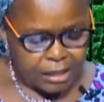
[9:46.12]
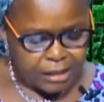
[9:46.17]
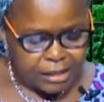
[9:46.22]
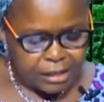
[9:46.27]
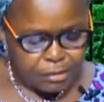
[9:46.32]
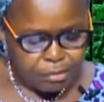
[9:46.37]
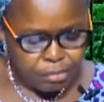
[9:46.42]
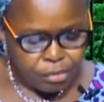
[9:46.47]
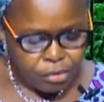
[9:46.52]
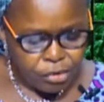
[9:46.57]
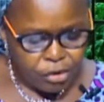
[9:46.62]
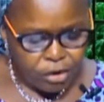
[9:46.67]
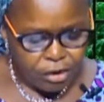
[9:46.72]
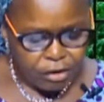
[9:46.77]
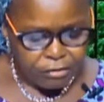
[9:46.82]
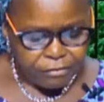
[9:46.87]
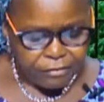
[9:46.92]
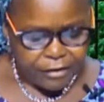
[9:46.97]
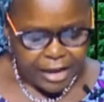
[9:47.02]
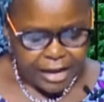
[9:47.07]
The book
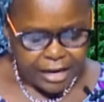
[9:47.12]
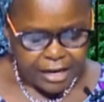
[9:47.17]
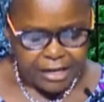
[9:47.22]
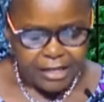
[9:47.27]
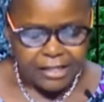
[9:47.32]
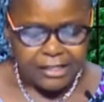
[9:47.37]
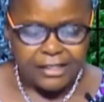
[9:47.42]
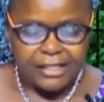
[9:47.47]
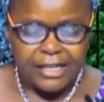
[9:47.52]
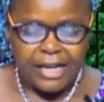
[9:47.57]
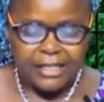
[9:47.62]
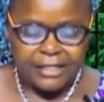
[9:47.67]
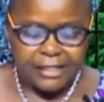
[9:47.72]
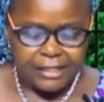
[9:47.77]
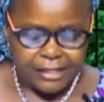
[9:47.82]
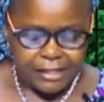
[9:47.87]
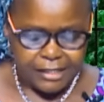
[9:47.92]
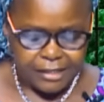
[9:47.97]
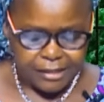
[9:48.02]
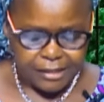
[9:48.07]
of
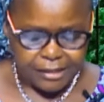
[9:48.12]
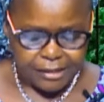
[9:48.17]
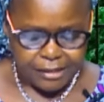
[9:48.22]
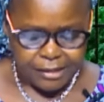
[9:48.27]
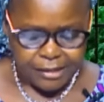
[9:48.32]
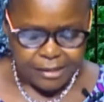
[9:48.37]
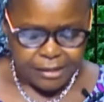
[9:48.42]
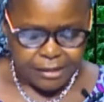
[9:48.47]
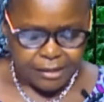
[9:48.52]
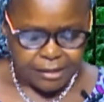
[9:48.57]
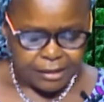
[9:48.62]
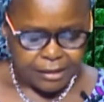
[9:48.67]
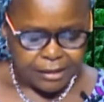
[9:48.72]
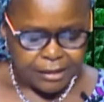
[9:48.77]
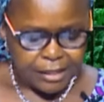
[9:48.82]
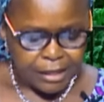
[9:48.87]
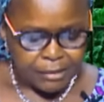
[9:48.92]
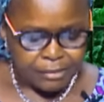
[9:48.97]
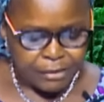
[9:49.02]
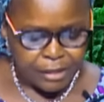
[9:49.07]
Ecclesiastes,
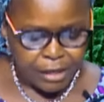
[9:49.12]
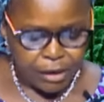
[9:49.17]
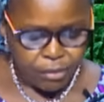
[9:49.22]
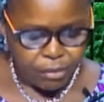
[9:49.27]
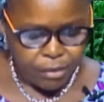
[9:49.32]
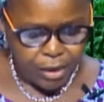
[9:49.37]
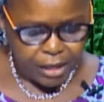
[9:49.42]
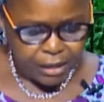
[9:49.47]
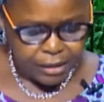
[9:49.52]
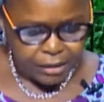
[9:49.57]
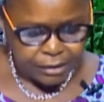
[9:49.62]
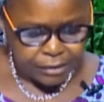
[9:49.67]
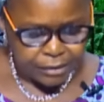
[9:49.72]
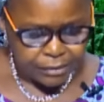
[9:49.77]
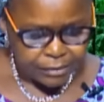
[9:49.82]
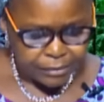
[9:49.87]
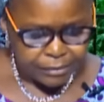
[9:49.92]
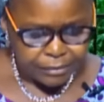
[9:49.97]
chapter 1,